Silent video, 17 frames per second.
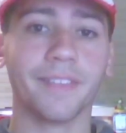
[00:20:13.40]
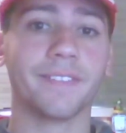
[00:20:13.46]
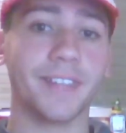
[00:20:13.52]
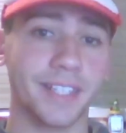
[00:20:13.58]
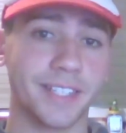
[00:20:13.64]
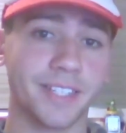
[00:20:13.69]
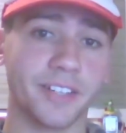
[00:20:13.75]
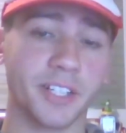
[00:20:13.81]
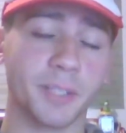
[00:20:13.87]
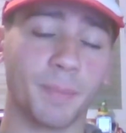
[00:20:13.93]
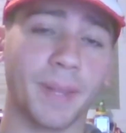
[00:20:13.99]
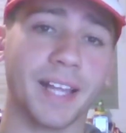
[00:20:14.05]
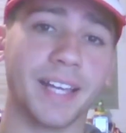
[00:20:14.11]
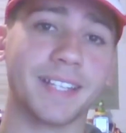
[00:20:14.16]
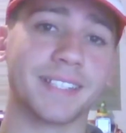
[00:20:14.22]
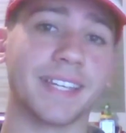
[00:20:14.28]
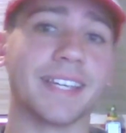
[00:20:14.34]
This year's
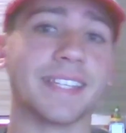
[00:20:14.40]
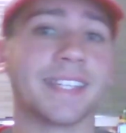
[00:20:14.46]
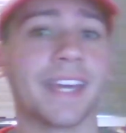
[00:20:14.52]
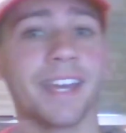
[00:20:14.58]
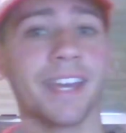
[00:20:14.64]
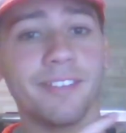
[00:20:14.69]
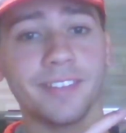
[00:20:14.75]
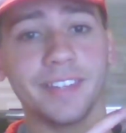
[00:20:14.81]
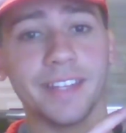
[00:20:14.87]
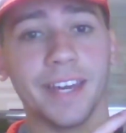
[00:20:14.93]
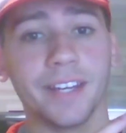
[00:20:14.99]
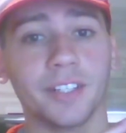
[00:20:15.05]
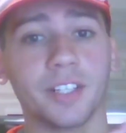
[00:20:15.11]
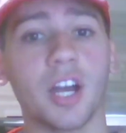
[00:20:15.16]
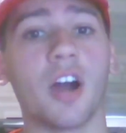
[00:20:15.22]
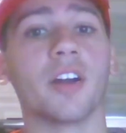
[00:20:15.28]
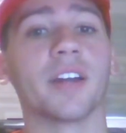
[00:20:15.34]
playlist is here in the
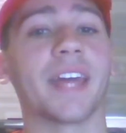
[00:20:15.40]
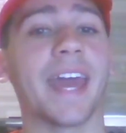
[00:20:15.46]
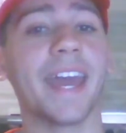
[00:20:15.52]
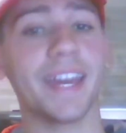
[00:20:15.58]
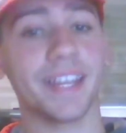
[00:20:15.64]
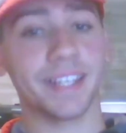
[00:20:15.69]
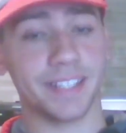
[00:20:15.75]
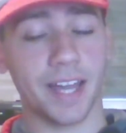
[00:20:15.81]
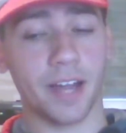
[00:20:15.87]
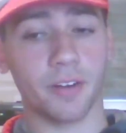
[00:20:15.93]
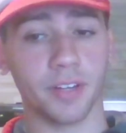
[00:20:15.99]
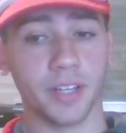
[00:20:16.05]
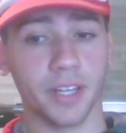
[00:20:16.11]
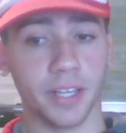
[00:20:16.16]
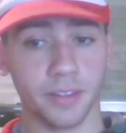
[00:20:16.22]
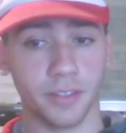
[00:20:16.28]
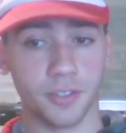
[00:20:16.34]
end card and
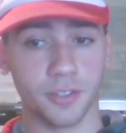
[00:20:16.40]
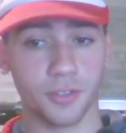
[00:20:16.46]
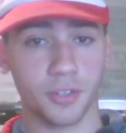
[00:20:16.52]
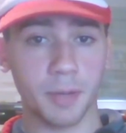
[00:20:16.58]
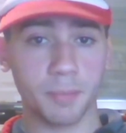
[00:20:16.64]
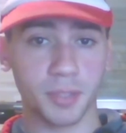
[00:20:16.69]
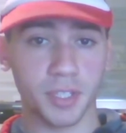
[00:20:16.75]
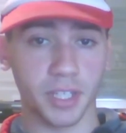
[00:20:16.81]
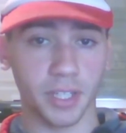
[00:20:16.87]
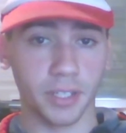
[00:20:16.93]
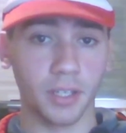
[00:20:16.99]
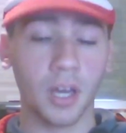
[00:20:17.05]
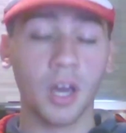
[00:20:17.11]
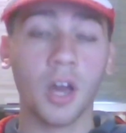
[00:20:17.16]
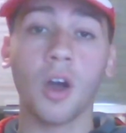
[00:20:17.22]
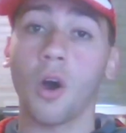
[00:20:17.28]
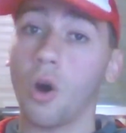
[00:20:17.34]
down in the description.
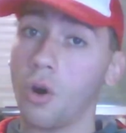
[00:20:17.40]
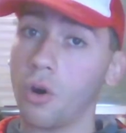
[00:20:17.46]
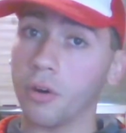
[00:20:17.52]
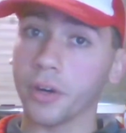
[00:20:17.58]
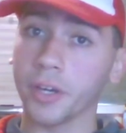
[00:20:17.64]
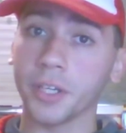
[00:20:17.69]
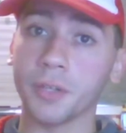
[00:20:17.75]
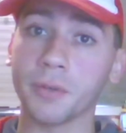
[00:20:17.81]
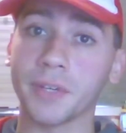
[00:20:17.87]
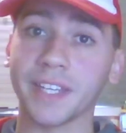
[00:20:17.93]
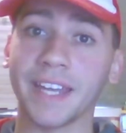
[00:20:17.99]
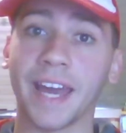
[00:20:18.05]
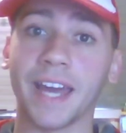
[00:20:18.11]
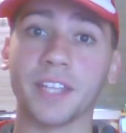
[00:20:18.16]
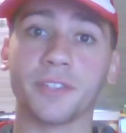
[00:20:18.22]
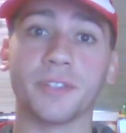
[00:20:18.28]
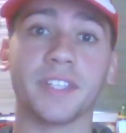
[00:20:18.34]
Or you can
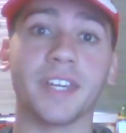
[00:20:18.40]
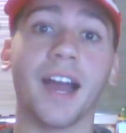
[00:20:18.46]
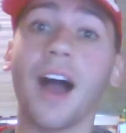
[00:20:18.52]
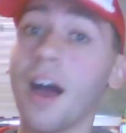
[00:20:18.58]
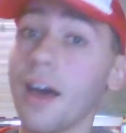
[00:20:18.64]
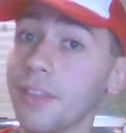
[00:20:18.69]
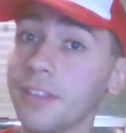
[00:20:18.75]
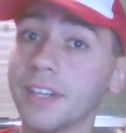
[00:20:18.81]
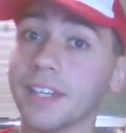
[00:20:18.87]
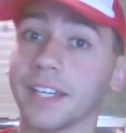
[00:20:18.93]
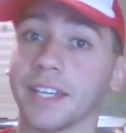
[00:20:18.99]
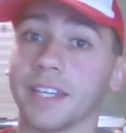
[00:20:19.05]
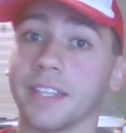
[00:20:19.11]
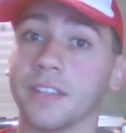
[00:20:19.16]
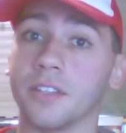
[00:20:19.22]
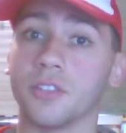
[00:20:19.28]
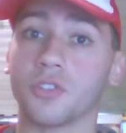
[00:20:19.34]
head to the other
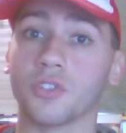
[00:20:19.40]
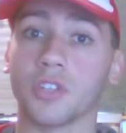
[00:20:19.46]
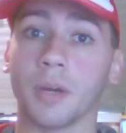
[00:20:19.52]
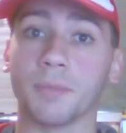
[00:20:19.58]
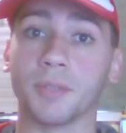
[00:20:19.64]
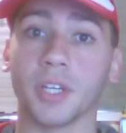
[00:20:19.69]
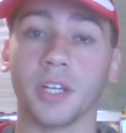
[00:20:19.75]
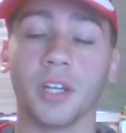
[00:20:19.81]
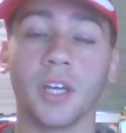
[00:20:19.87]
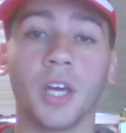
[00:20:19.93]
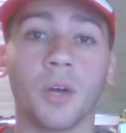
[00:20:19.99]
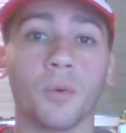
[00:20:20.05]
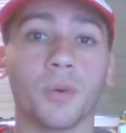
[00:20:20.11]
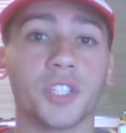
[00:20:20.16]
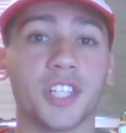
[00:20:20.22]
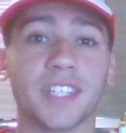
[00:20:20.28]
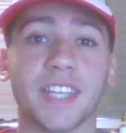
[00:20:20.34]
link in the description,
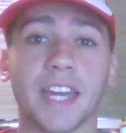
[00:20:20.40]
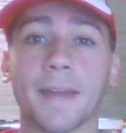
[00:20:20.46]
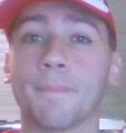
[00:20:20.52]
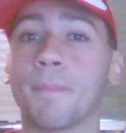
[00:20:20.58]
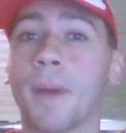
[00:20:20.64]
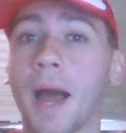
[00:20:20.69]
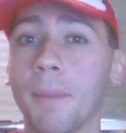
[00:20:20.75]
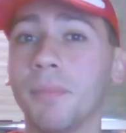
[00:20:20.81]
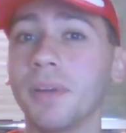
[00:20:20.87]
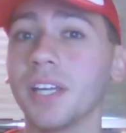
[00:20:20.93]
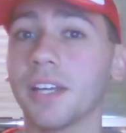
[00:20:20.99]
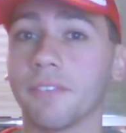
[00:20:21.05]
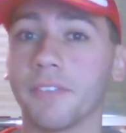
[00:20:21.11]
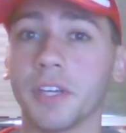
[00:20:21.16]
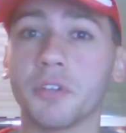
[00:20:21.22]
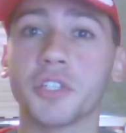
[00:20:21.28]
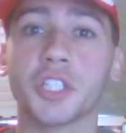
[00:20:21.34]
which is a
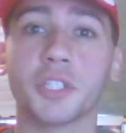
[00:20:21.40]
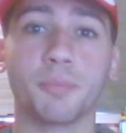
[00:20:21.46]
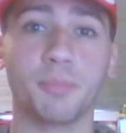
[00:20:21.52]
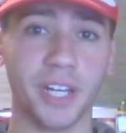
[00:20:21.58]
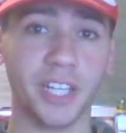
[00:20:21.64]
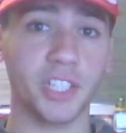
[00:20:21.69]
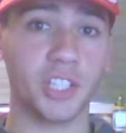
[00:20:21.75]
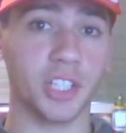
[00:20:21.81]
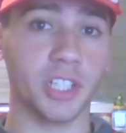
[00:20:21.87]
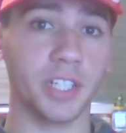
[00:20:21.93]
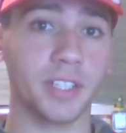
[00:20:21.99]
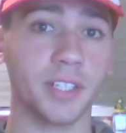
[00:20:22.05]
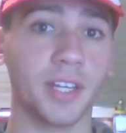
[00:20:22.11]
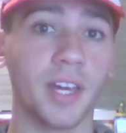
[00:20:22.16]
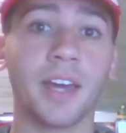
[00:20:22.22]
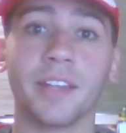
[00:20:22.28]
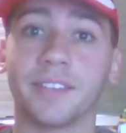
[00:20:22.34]
public view
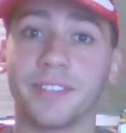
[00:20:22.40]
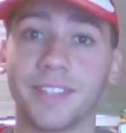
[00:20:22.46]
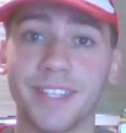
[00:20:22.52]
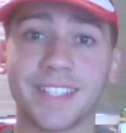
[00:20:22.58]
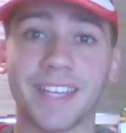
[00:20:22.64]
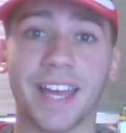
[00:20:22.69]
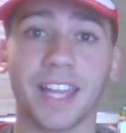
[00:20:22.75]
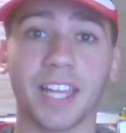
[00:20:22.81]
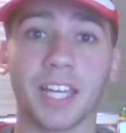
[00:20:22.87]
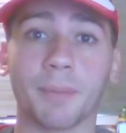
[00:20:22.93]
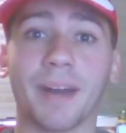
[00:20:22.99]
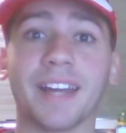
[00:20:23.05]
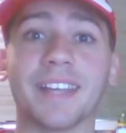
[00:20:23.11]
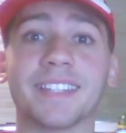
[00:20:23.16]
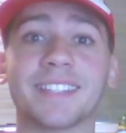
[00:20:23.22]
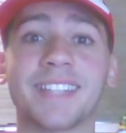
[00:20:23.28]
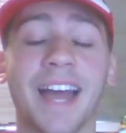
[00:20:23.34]
spreadsheet detailing
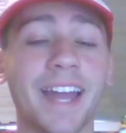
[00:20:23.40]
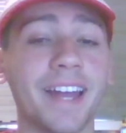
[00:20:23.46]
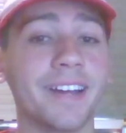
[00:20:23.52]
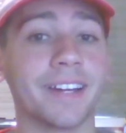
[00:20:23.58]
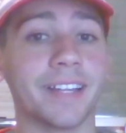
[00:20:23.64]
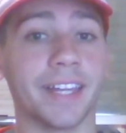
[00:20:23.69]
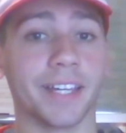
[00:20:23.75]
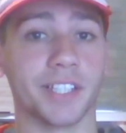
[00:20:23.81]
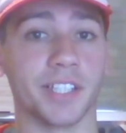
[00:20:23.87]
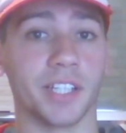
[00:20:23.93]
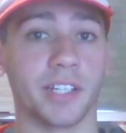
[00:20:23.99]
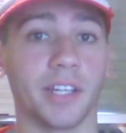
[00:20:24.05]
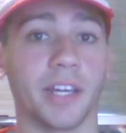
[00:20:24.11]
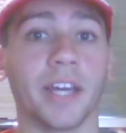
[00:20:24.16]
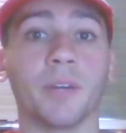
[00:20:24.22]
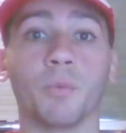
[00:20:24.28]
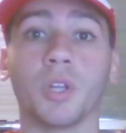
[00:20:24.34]
my entire
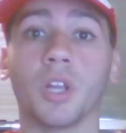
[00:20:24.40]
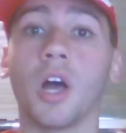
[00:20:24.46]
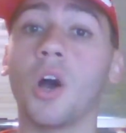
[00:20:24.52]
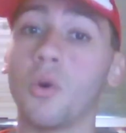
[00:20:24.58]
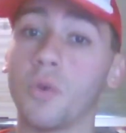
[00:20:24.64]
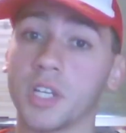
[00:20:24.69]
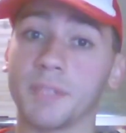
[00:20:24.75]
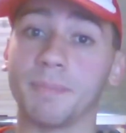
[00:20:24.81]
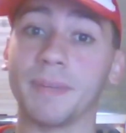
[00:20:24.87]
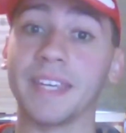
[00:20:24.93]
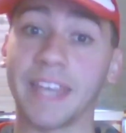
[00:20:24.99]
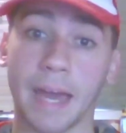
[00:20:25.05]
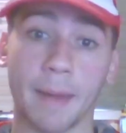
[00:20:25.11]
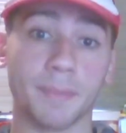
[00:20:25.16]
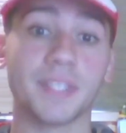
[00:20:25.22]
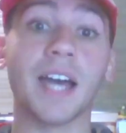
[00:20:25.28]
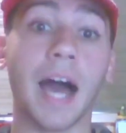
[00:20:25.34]
collection and will always be
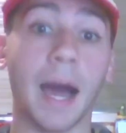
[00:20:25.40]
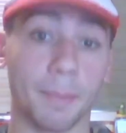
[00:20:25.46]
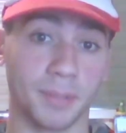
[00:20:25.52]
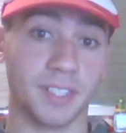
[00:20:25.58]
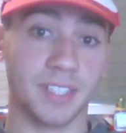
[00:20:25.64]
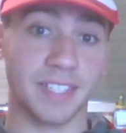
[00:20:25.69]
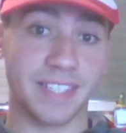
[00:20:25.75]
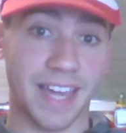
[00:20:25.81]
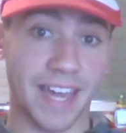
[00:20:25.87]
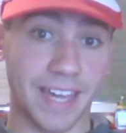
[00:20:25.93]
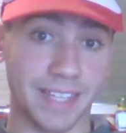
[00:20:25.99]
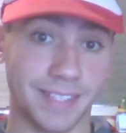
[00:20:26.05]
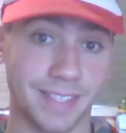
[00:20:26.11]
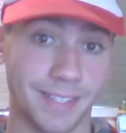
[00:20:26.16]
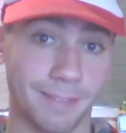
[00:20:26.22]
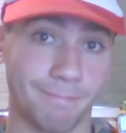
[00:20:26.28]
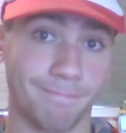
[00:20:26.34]
kept up to
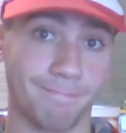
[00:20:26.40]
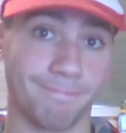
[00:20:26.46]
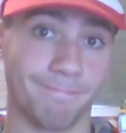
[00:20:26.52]
date.